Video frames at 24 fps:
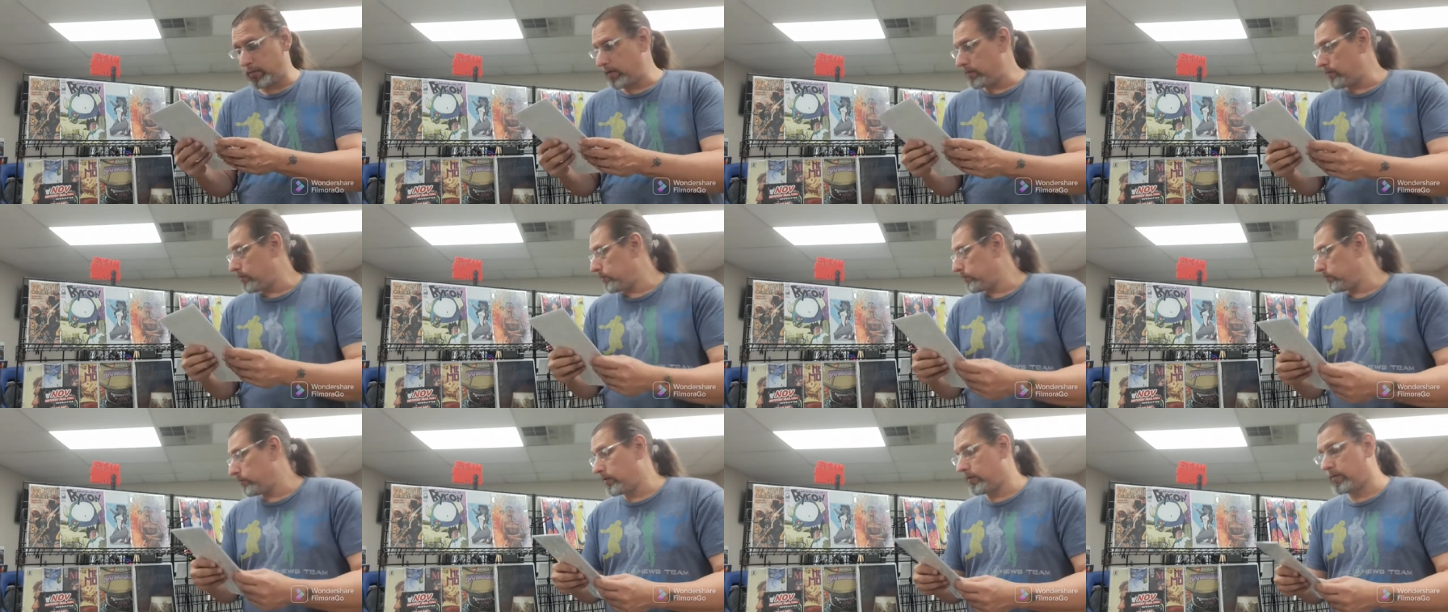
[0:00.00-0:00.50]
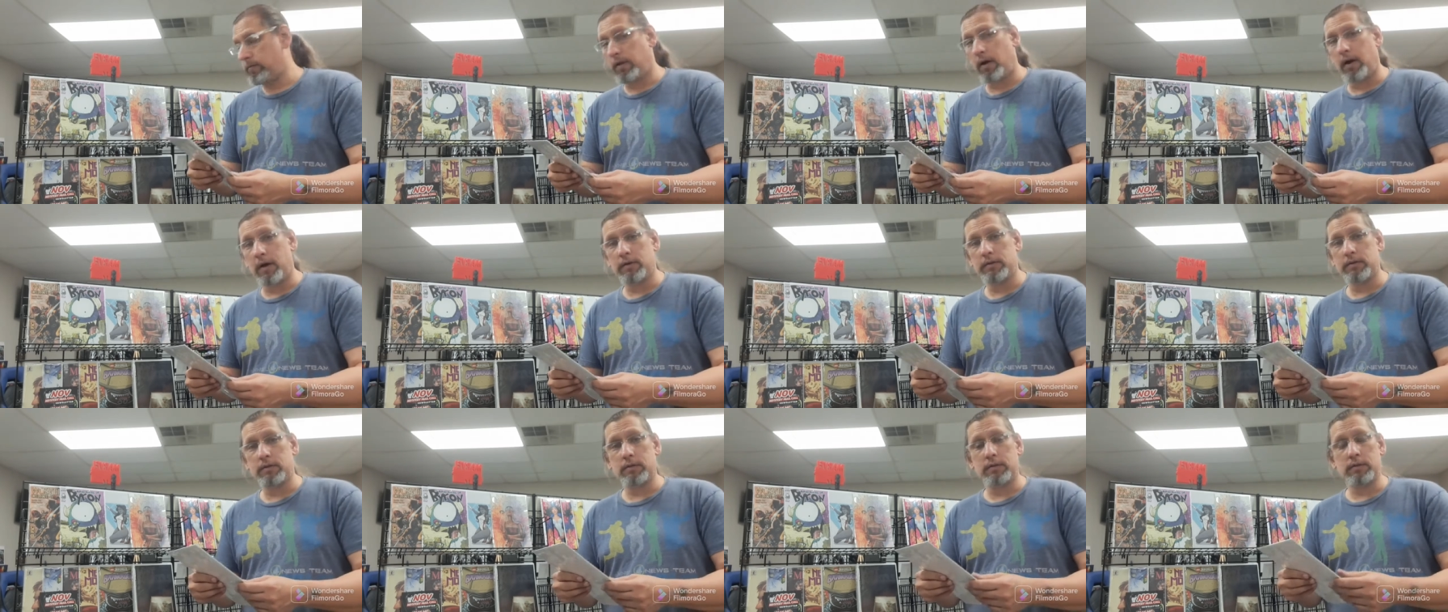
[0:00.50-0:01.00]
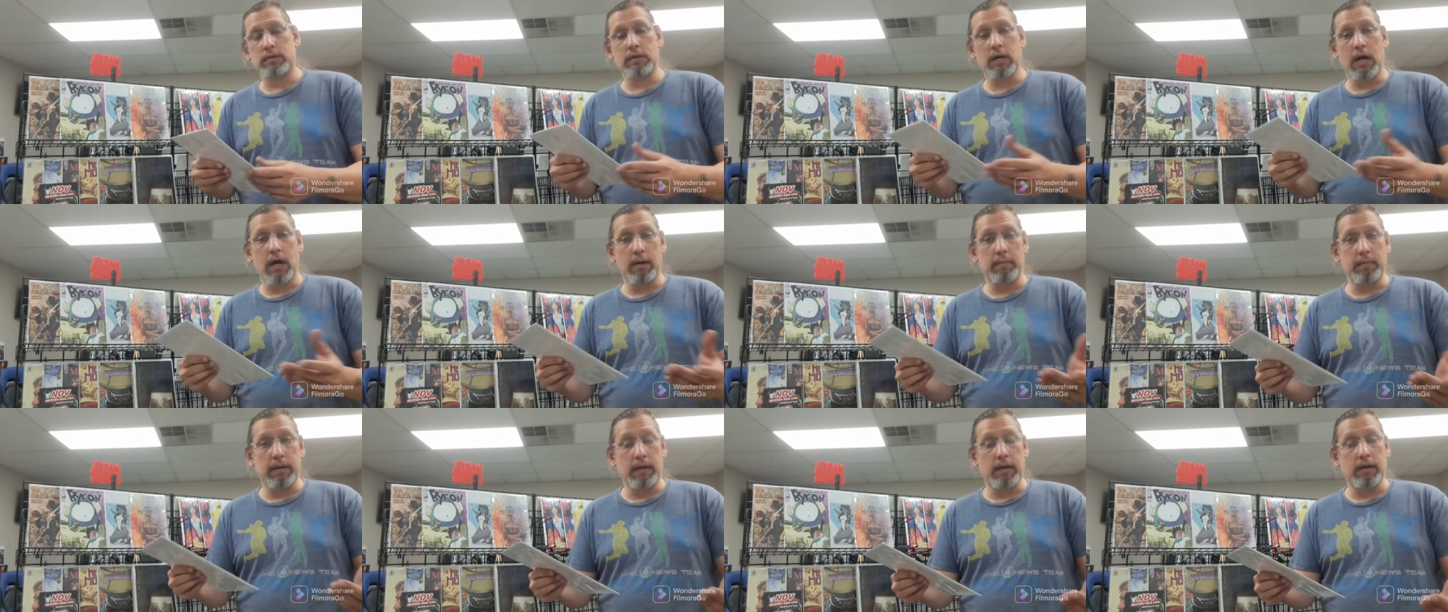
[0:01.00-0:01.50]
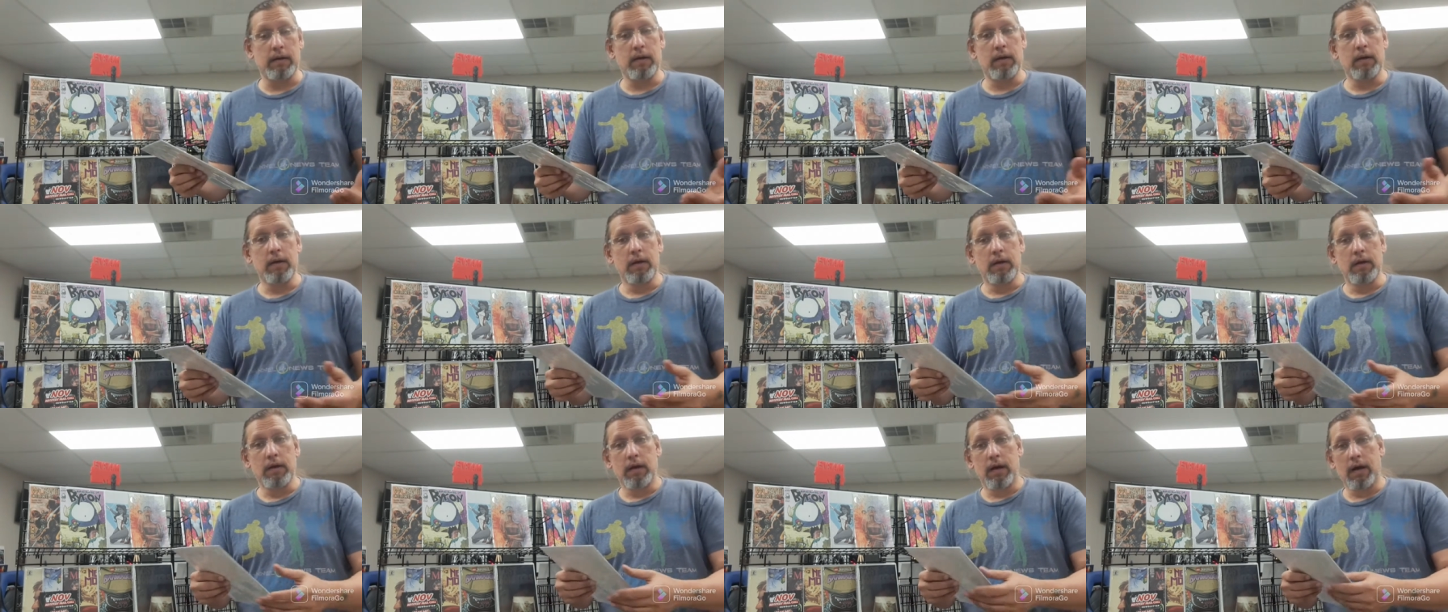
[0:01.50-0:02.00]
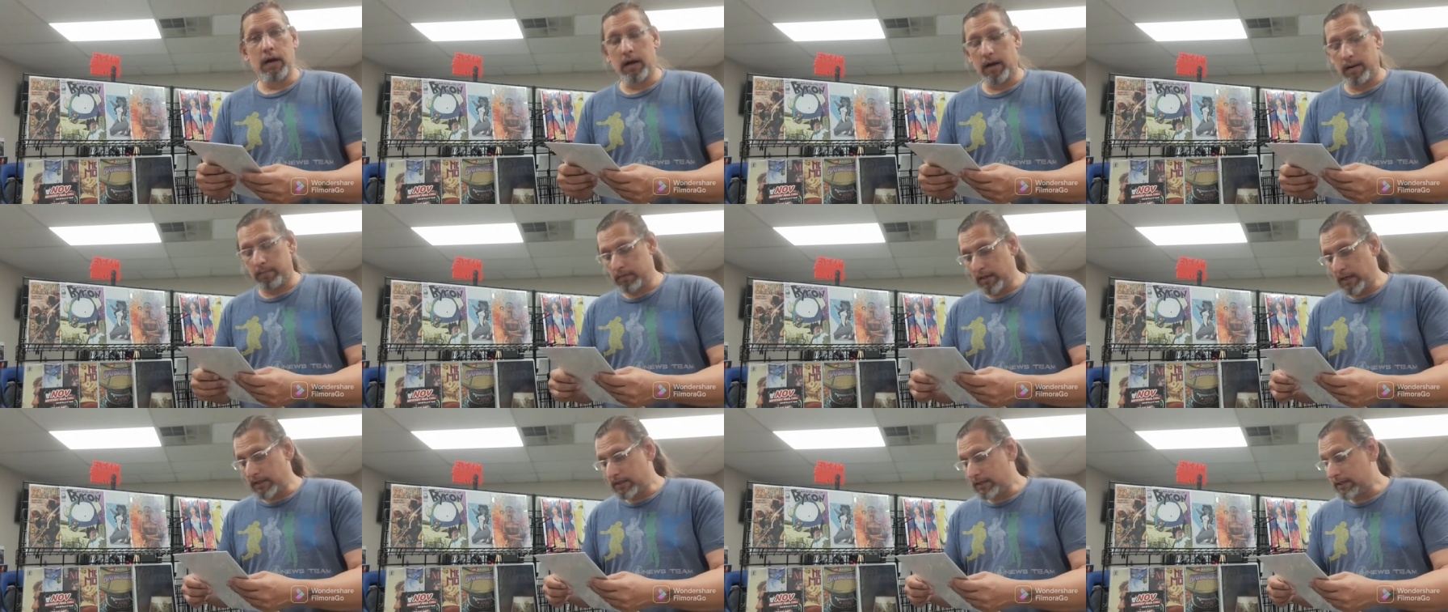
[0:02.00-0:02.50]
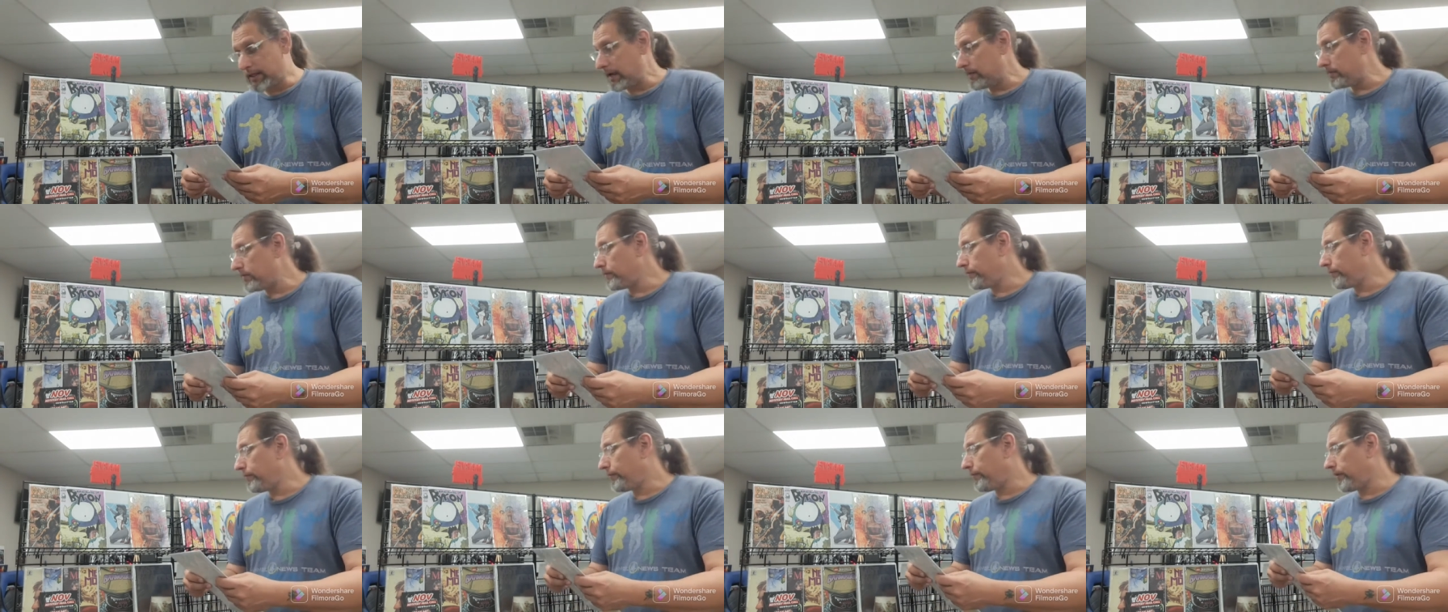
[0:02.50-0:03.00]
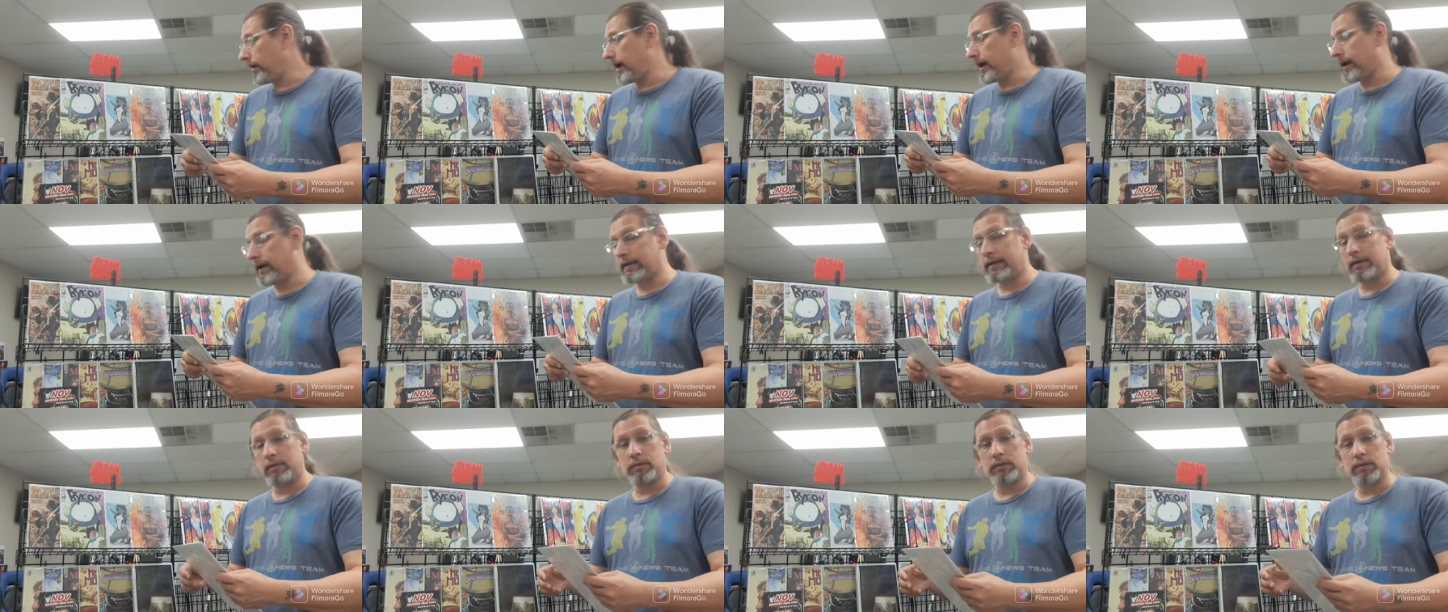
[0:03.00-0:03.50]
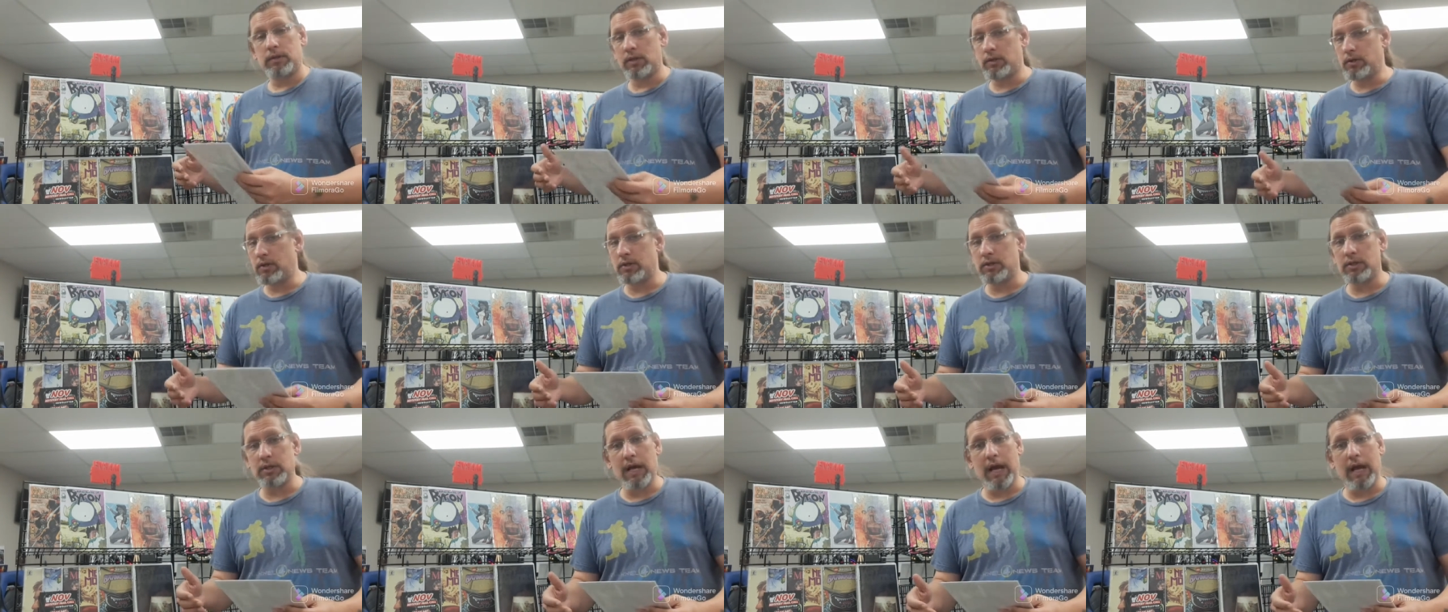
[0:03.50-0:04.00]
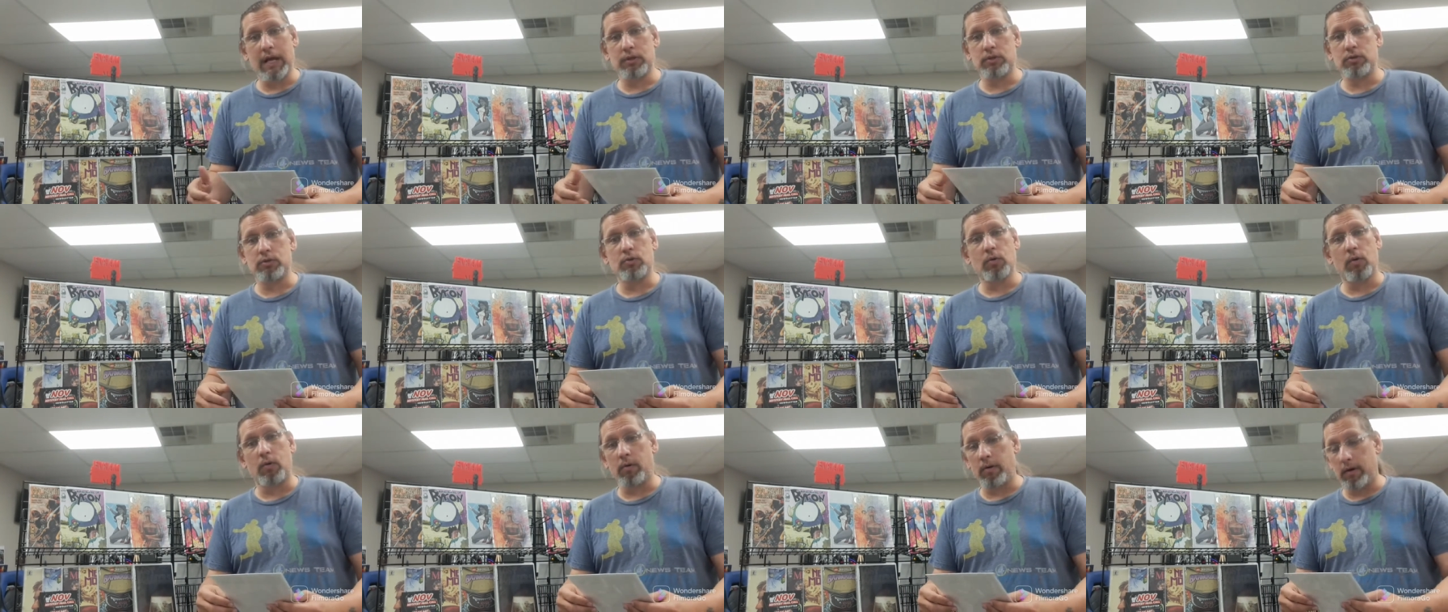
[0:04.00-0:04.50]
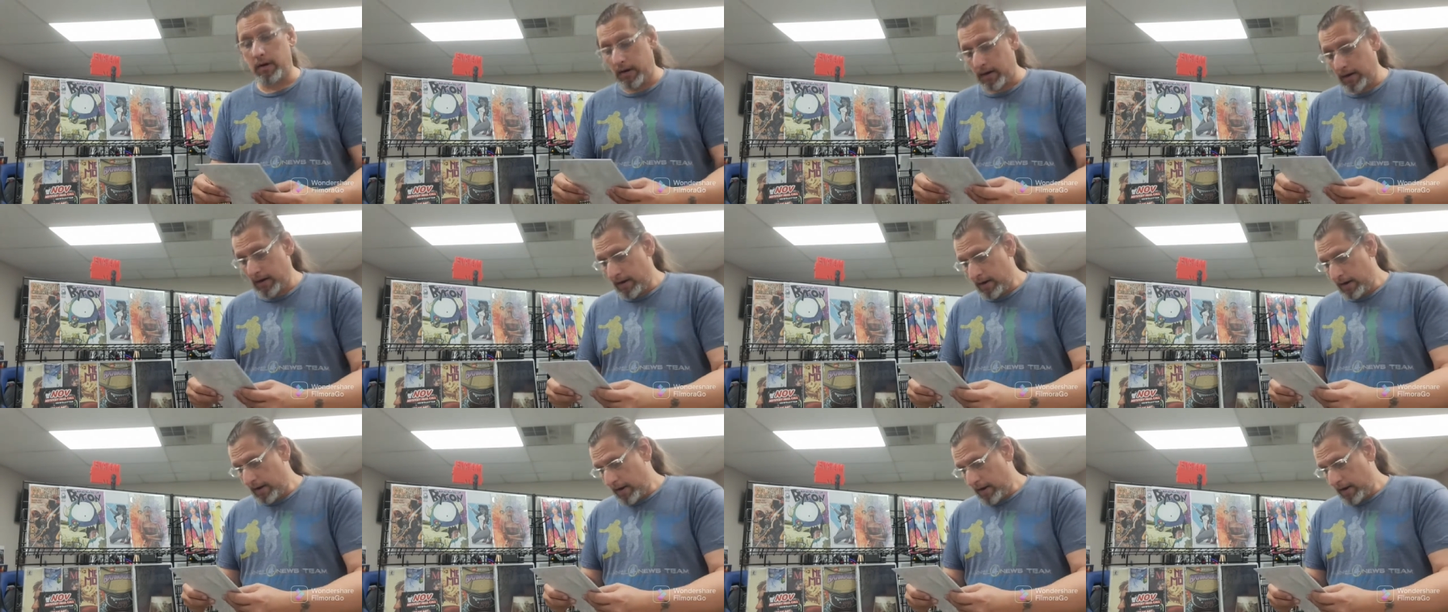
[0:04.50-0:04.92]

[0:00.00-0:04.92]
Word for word: We, we lost Tommy, uh, Jason David Frank. Such a sad story.